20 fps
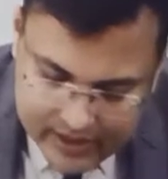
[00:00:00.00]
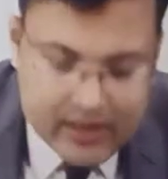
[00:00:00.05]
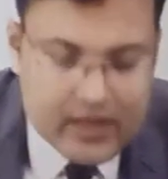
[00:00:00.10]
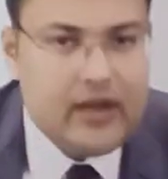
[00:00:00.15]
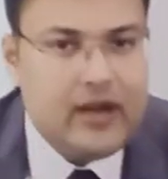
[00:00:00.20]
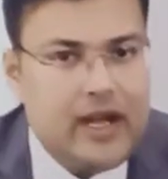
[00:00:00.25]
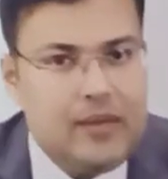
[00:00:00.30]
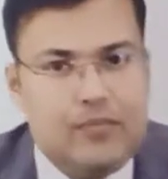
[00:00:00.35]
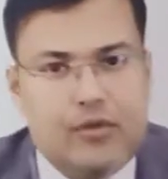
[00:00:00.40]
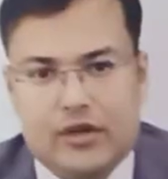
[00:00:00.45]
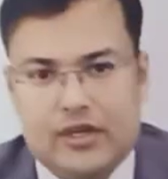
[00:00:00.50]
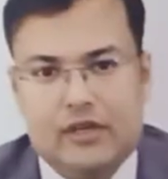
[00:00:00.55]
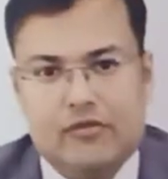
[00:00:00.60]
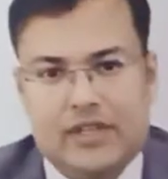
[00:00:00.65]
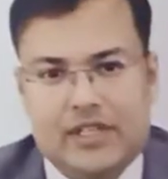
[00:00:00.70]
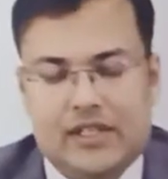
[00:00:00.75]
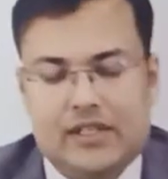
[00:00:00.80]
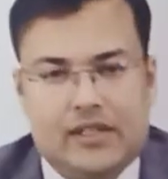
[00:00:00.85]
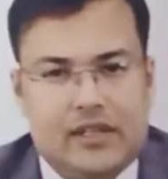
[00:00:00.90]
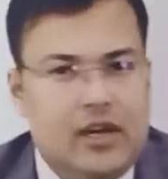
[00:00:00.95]
important
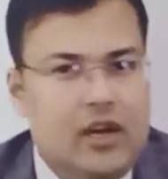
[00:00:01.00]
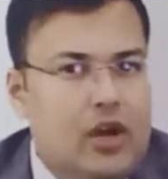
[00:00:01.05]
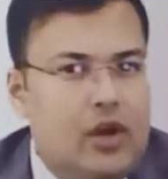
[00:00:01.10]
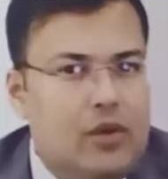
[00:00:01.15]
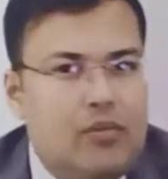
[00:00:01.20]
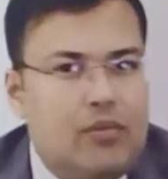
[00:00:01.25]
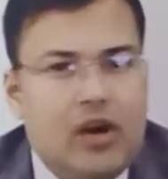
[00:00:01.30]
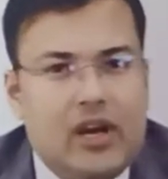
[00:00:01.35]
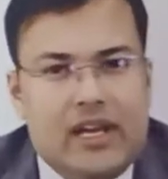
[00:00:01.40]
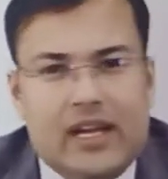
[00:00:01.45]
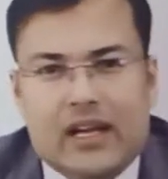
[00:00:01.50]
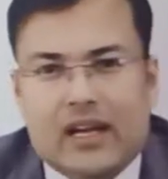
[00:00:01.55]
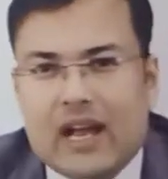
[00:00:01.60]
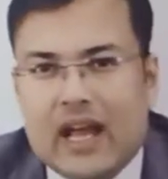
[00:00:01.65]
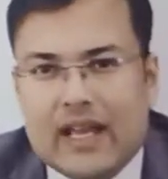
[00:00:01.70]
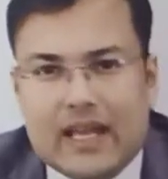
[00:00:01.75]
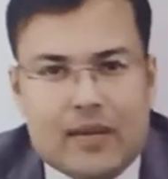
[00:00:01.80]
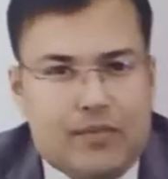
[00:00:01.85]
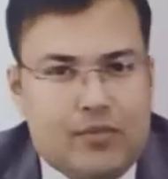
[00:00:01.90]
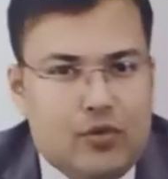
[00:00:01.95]
questions.
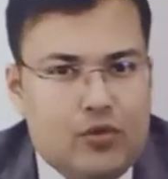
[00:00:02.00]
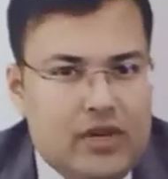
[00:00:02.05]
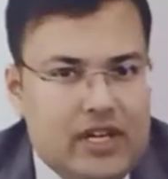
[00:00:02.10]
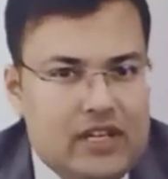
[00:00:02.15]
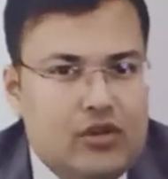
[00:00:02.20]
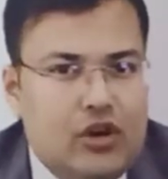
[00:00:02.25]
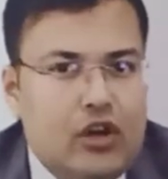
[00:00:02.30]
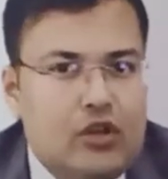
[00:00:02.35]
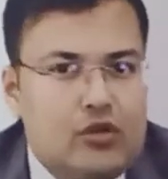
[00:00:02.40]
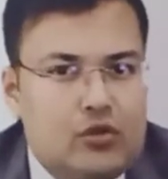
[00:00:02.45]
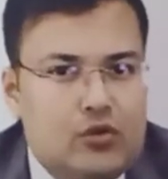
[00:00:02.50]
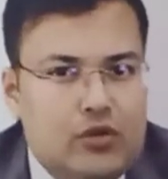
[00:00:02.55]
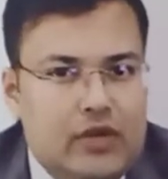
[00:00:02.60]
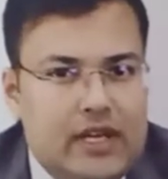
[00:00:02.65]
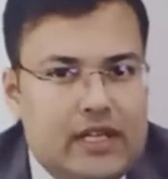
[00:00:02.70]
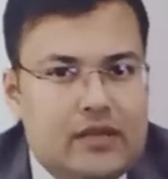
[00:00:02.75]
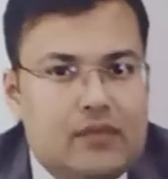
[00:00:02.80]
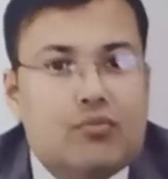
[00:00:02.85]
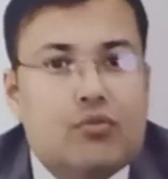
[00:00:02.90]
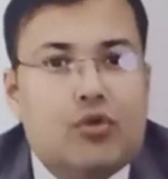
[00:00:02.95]
Polyglycaprone is also known
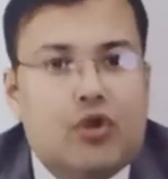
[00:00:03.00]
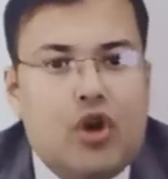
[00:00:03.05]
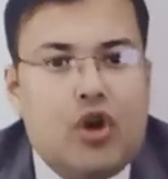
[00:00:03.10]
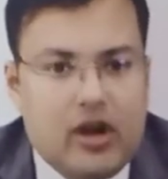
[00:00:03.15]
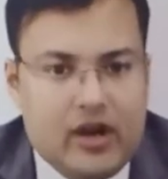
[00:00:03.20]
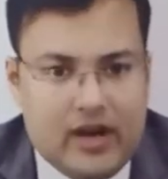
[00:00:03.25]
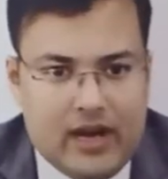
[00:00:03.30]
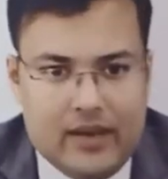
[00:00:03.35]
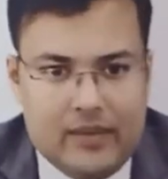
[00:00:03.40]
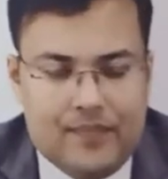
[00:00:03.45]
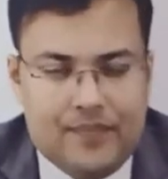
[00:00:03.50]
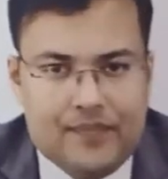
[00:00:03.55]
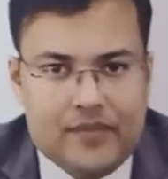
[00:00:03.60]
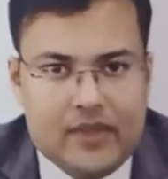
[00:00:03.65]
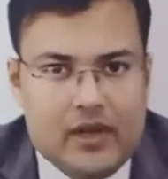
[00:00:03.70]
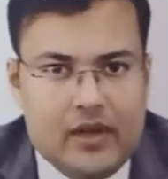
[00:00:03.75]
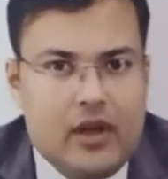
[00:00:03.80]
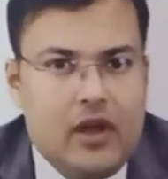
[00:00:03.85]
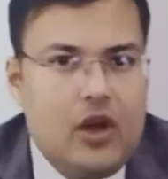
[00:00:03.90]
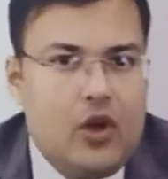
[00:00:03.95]
as monocryl.
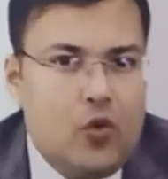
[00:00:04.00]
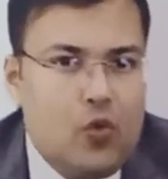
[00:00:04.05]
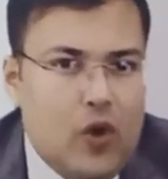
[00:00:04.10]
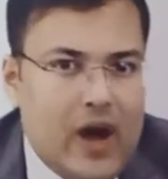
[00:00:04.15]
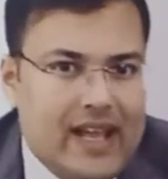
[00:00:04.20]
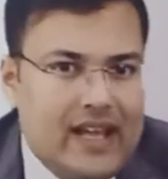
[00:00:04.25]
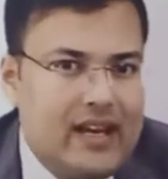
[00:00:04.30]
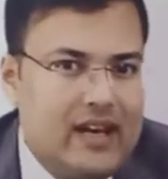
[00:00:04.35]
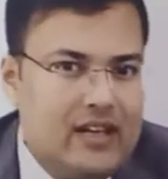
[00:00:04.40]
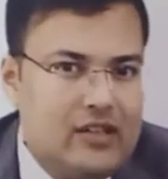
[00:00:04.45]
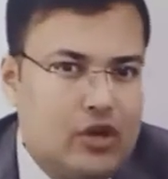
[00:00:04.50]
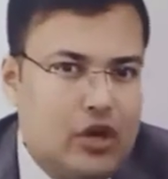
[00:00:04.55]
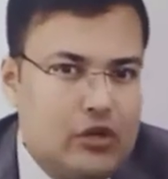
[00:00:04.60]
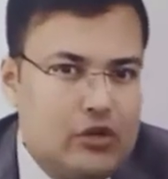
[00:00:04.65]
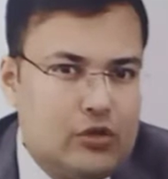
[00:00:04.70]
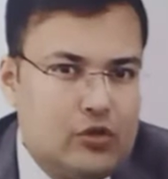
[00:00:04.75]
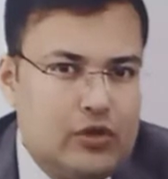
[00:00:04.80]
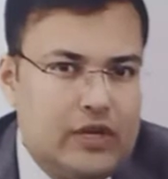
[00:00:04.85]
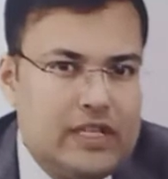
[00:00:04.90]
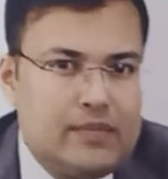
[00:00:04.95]
Vicryl is also
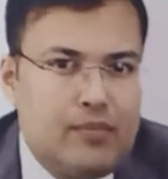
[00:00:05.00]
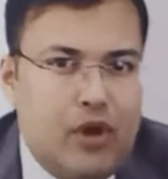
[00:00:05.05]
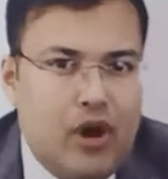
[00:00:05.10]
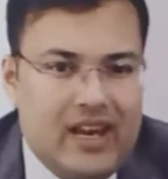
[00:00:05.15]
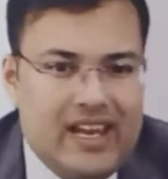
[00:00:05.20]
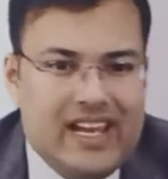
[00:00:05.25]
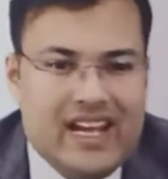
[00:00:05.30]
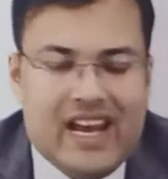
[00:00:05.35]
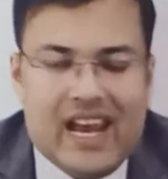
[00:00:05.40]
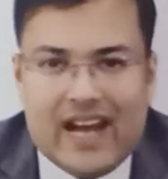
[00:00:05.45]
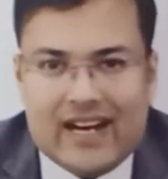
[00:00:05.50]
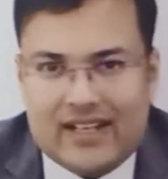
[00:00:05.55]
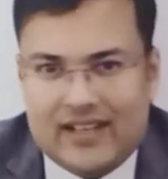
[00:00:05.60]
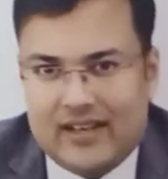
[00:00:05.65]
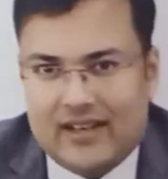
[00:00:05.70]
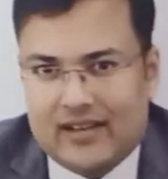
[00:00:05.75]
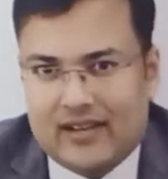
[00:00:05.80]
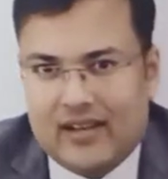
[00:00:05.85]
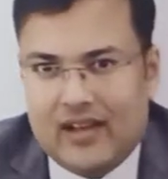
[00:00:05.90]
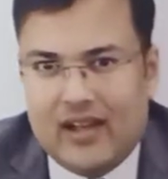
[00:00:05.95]
known as polyglactin,
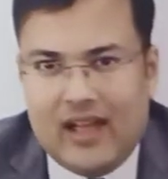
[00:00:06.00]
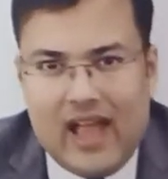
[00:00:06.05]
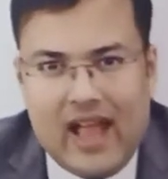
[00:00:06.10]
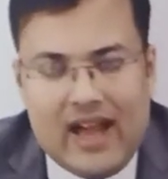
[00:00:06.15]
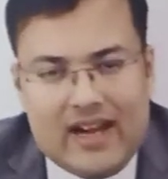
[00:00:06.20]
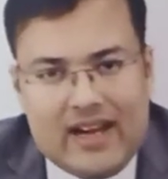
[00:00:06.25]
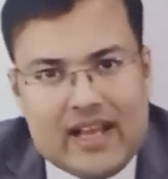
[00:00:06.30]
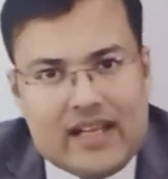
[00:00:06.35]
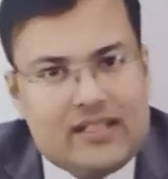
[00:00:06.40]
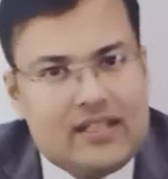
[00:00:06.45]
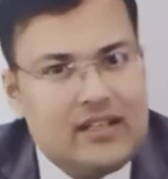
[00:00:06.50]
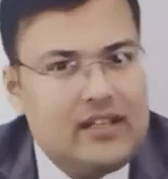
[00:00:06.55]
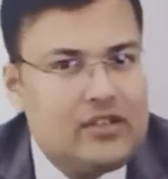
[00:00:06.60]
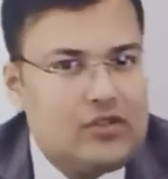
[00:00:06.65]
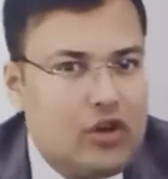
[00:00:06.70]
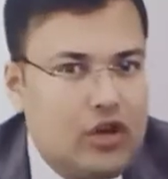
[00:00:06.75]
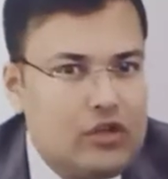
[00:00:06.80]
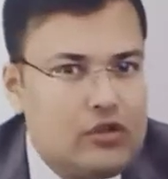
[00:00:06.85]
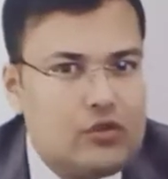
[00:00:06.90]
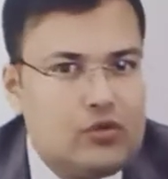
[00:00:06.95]
and dexan is
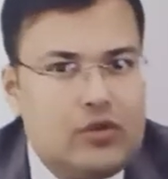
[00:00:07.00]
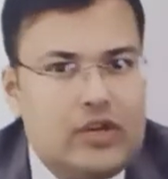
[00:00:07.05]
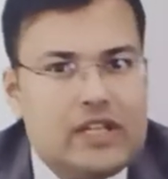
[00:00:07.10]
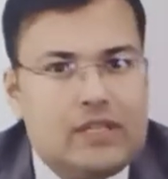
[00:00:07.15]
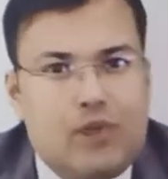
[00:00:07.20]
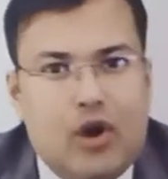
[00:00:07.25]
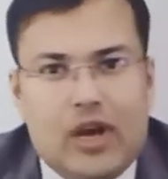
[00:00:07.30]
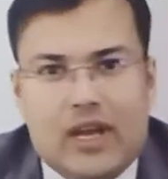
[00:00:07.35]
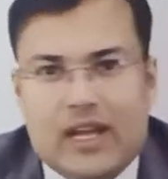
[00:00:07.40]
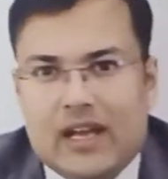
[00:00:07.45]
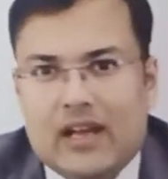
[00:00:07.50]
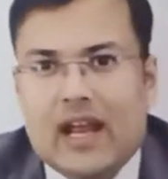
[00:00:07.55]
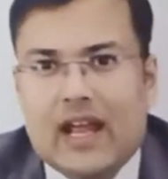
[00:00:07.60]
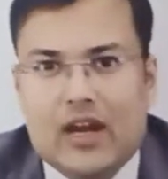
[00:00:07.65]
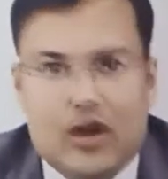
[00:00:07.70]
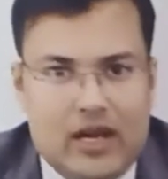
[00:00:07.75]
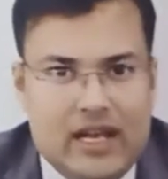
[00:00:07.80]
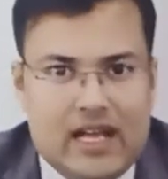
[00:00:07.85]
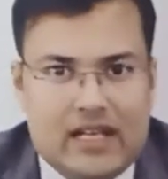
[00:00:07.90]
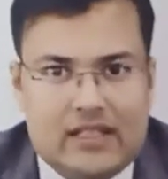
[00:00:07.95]
also known as
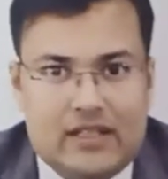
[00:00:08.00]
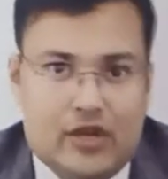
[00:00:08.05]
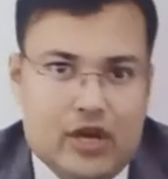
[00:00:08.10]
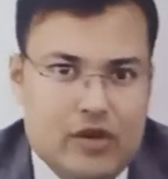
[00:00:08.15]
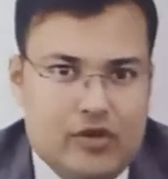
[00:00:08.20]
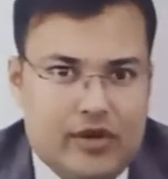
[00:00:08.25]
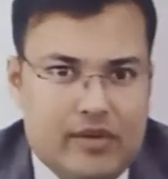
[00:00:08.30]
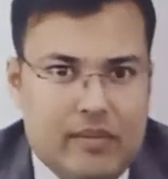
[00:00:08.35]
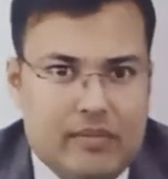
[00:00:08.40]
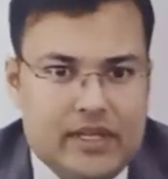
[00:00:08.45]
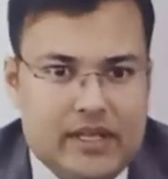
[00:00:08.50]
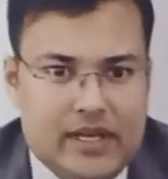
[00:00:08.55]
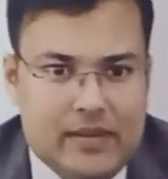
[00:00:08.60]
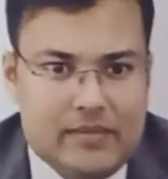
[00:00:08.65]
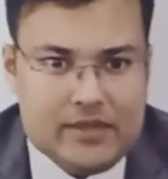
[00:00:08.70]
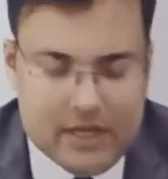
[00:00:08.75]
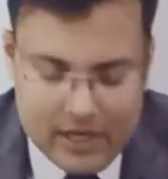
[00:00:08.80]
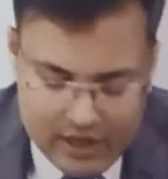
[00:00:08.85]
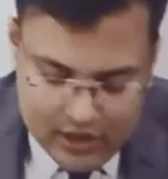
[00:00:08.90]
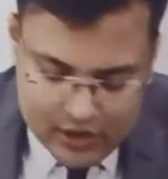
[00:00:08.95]
polyglycolic acid. You have to remember the names.
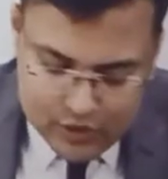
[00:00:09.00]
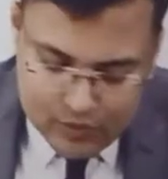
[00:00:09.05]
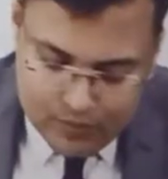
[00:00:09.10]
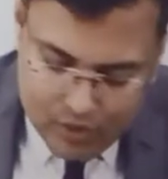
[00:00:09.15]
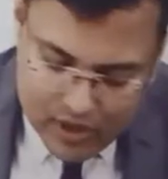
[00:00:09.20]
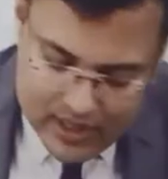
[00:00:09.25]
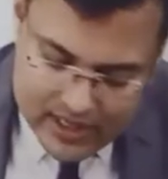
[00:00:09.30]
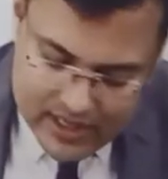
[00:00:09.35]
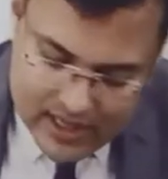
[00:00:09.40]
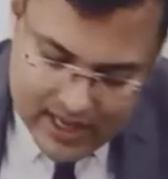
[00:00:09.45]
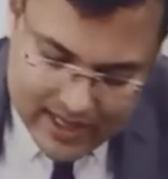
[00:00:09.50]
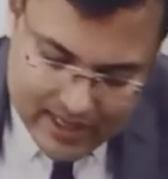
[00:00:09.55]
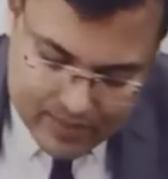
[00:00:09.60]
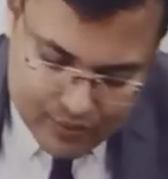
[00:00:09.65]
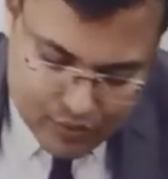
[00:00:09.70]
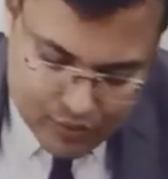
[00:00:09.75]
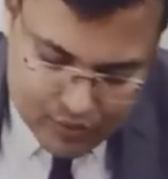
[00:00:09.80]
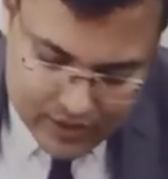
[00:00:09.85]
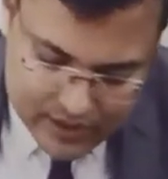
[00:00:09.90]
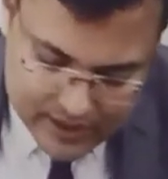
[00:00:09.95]
So
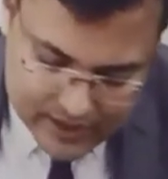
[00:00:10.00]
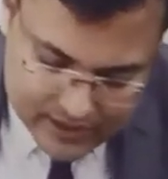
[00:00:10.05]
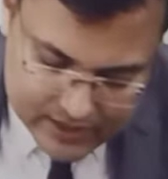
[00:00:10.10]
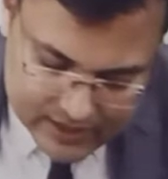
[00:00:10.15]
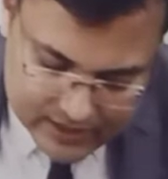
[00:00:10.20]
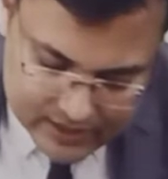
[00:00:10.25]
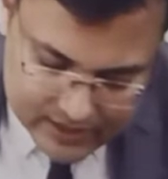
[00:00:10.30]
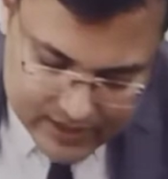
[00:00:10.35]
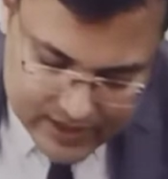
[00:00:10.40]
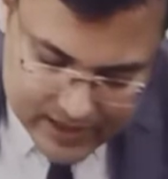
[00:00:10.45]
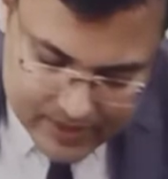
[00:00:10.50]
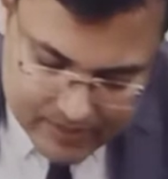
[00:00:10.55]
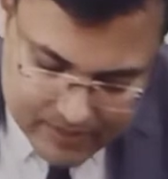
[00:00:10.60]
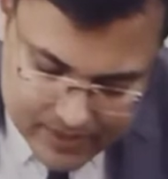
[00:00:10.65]
polyglycaprone, the other name,